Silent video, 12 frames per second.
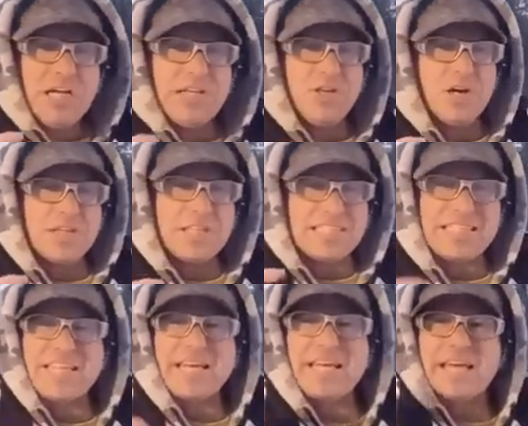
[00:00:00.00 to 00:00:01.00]
the
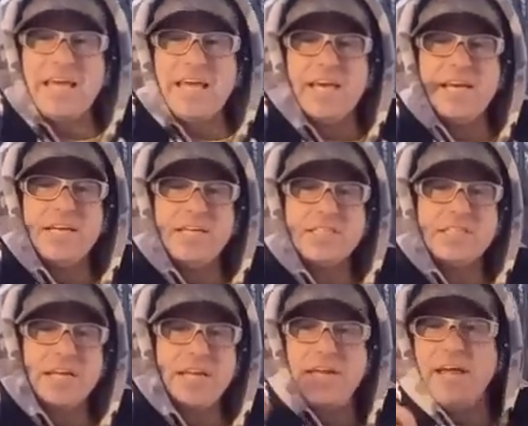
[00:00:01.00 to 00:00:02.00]
sling is
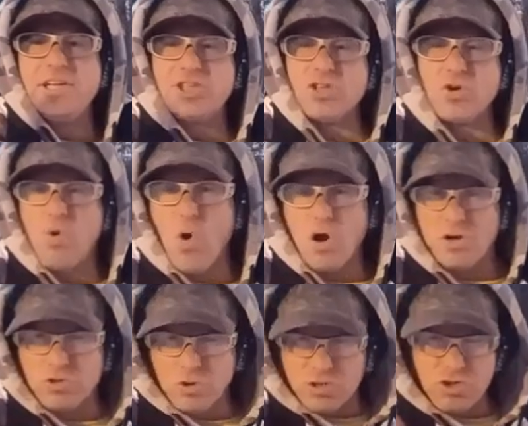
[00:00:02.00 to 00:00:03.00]
1.25
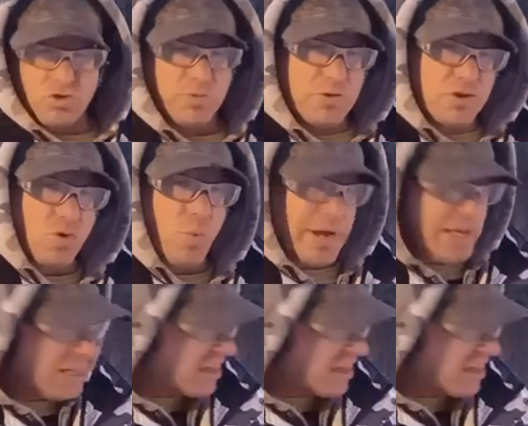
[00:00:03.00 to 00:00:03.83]
inches, so it distributes the weight a